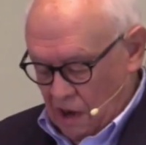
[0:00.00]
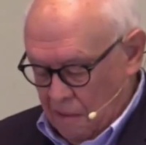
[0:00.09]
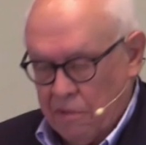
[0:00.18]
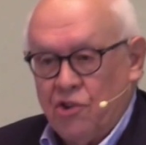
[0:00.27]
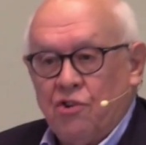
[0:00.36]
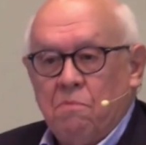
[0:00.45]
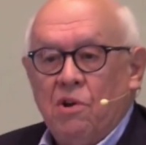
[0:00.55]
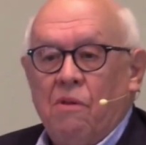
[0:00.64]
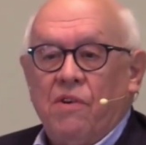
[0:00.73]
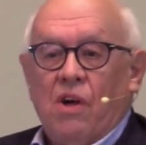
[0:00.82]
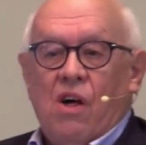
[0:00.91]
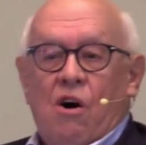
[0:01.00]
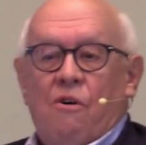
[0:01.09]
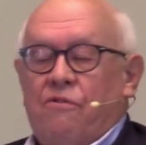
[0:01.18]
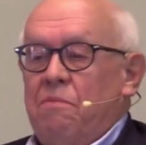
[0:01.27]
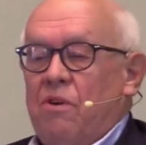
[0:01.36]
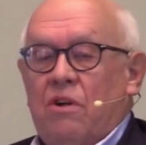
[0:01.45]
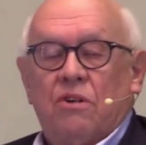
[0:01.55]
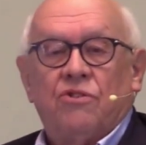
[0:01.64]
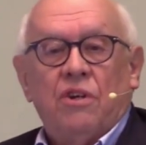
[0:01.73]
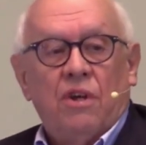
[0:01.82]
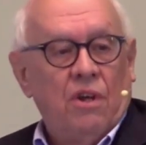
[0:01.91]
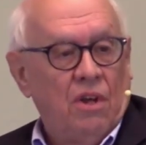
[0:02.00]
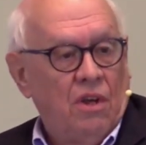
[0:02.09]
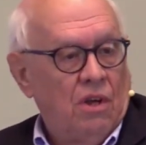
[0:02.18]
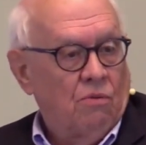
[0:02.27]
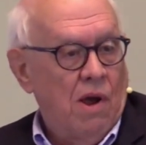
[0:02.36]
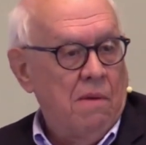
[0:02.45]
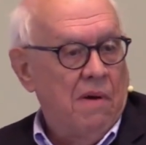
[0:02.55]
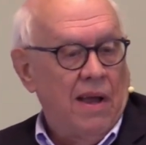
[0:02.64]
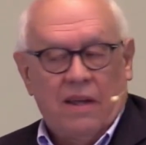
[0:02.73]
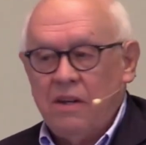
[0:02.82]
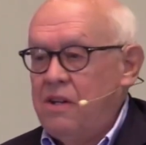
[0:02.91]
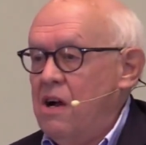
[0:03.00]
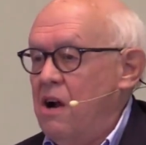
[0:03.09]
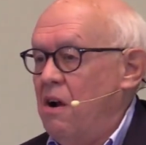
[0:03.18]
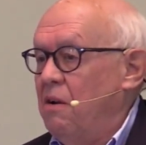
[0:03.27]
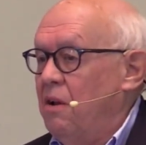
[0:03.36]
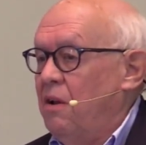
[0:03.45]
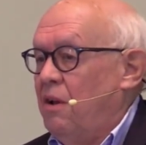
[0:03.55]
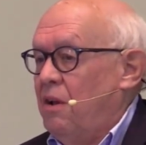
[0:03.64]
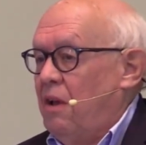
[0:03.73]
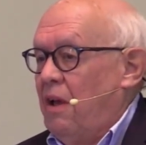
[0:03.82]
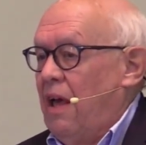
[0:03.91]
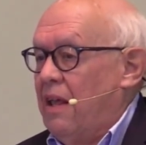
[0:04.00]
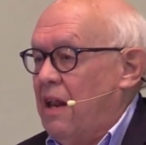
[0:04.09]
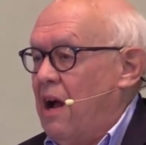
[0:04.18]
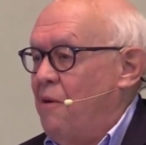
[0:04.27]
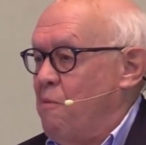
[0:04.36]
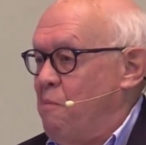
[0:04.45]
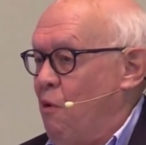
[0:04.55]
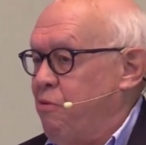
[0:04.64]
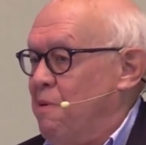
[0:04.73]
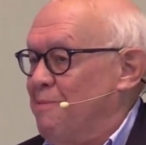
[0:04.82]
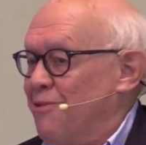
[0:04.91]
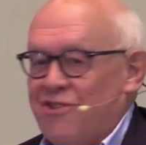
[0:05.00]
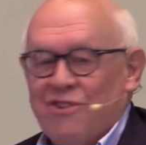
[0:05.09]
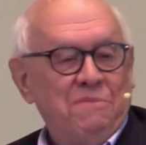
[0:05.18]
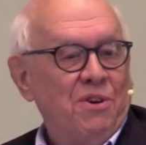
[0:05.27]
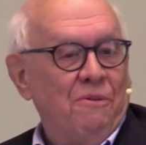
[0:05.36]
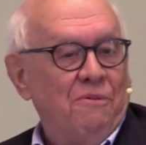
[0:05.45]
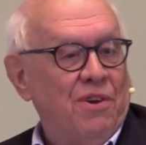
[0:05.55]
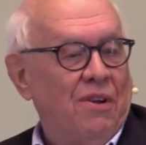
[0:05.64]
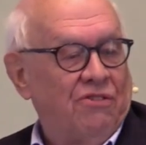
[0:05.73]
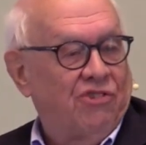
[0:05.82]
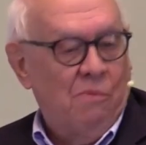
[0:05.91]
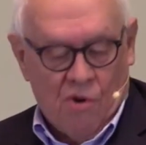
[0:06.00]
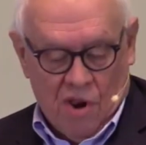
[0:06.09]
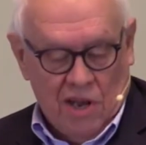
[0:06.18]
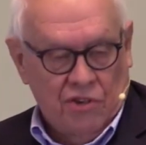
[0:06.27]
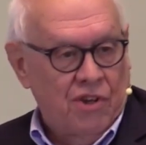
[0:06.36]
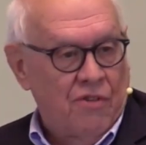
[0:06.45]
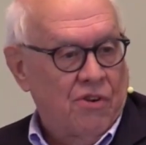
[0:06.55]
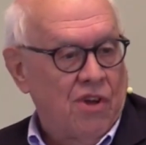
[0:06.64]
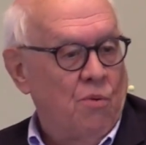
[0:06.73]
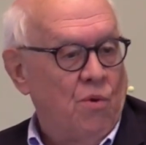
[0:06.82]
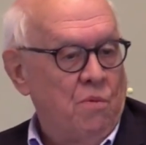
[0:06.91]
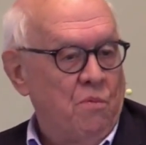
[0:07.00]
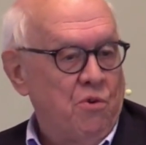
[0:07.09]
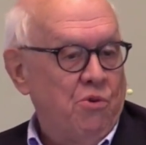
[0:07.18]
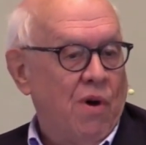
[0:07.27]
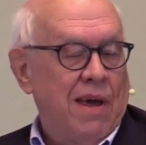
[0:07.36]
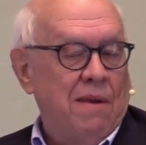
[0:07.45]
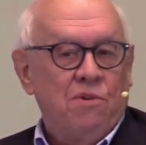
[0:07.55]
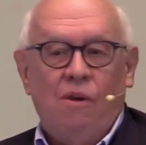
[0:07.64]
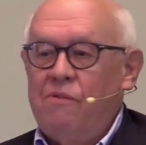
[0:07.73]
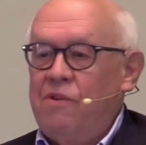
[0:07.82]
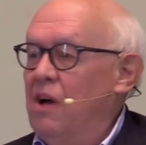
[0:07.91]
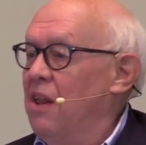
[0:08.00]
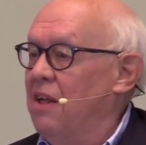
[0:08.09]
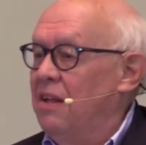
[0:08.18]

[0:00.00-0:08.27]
I mentioned Millville often because Ray McIntyre and I were both members in Millville. Someone asked the other day, when were you at Millville?